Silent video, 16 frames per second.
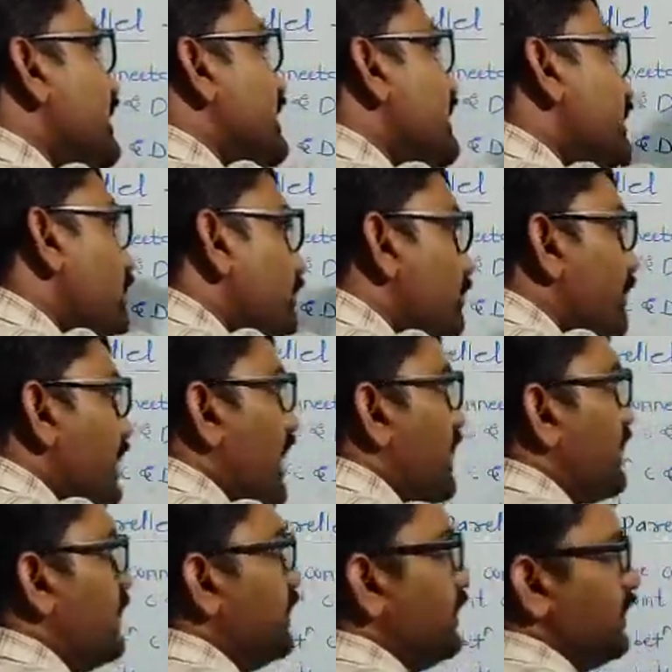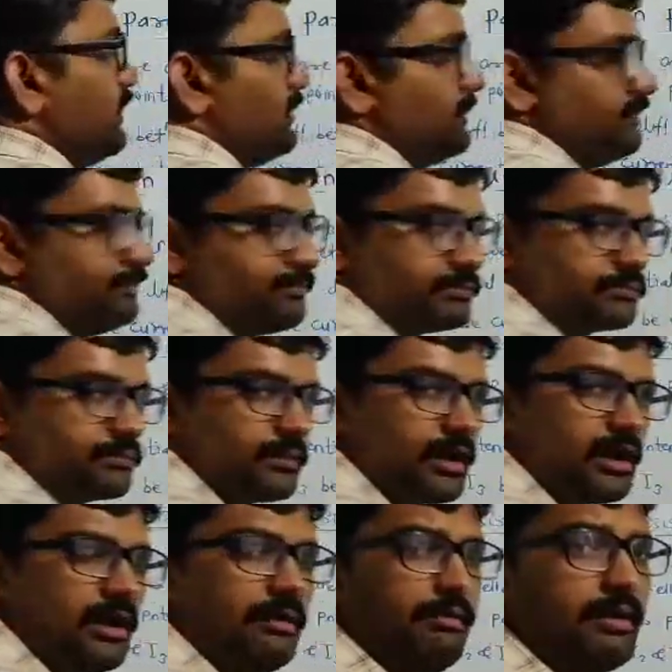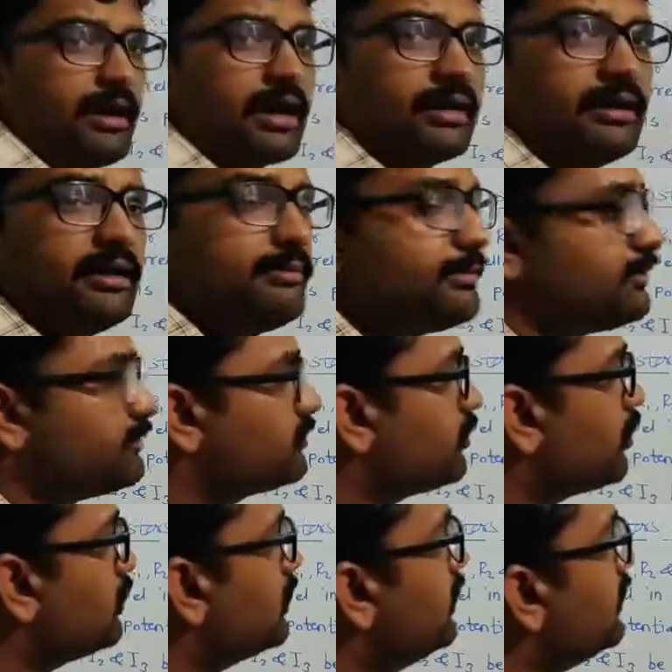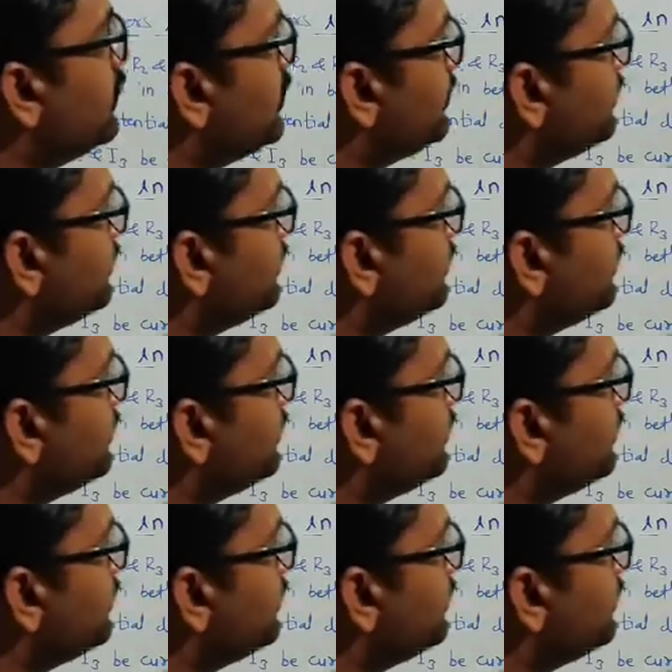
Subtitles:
in parallel. Parallel means what?